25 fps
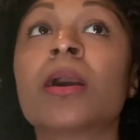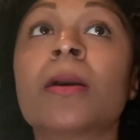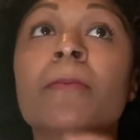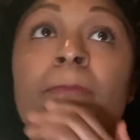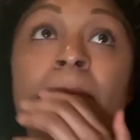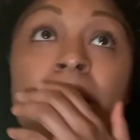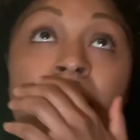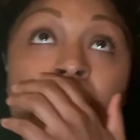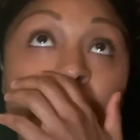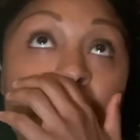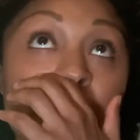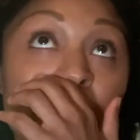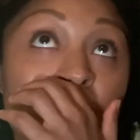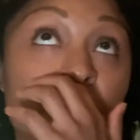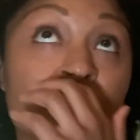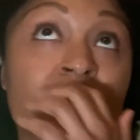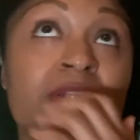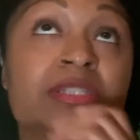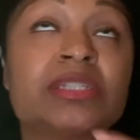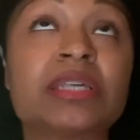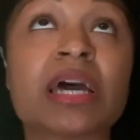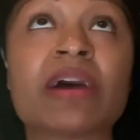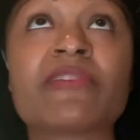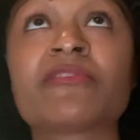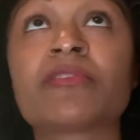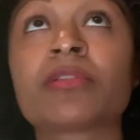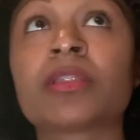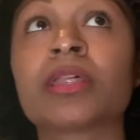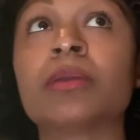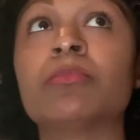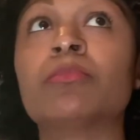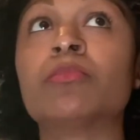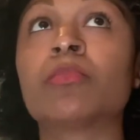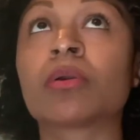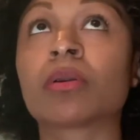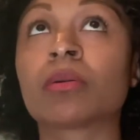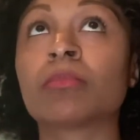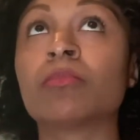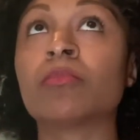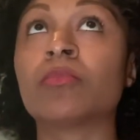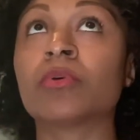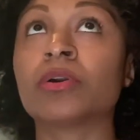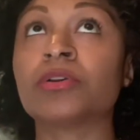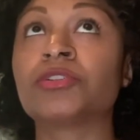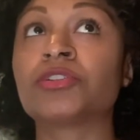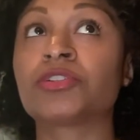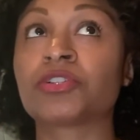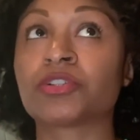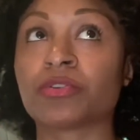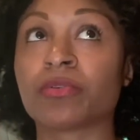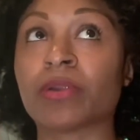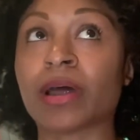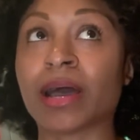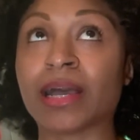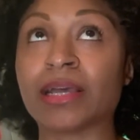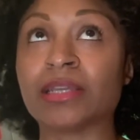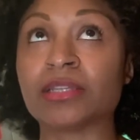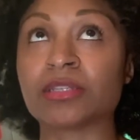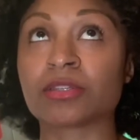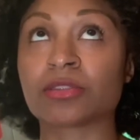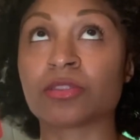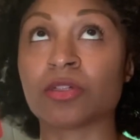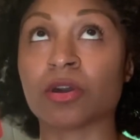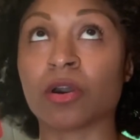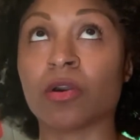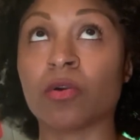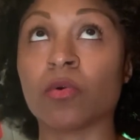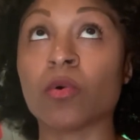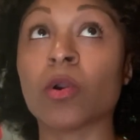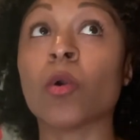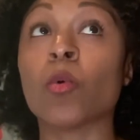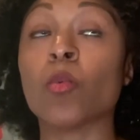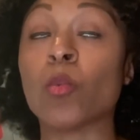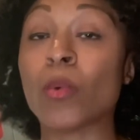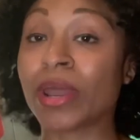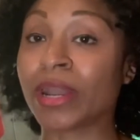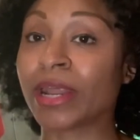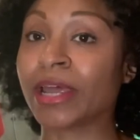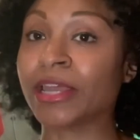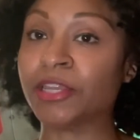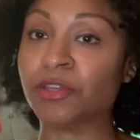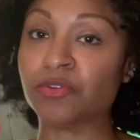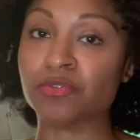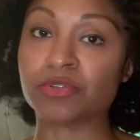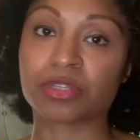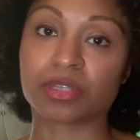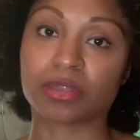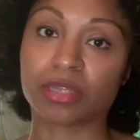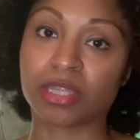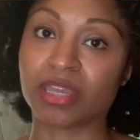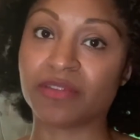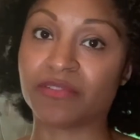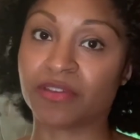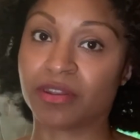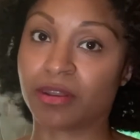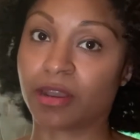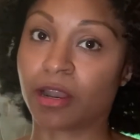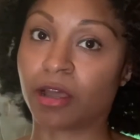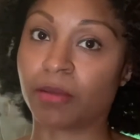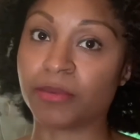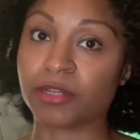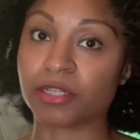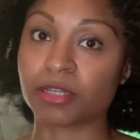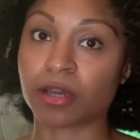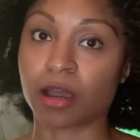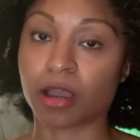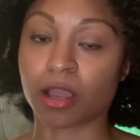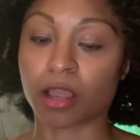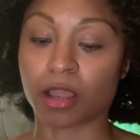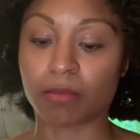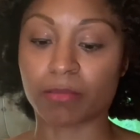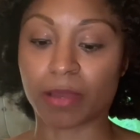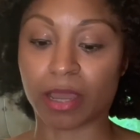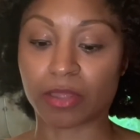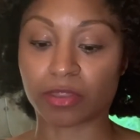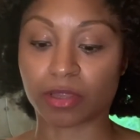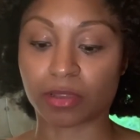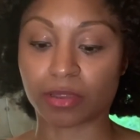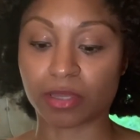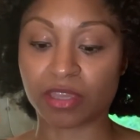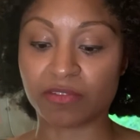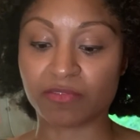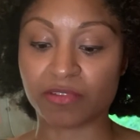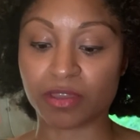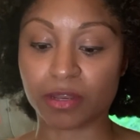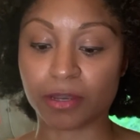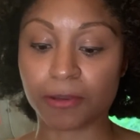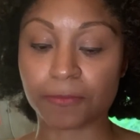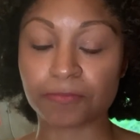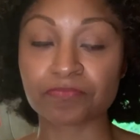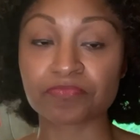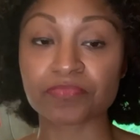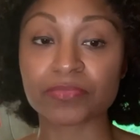My hair was definitely more moisturized though when I used the leave-in, and I'll be talking about the leave-in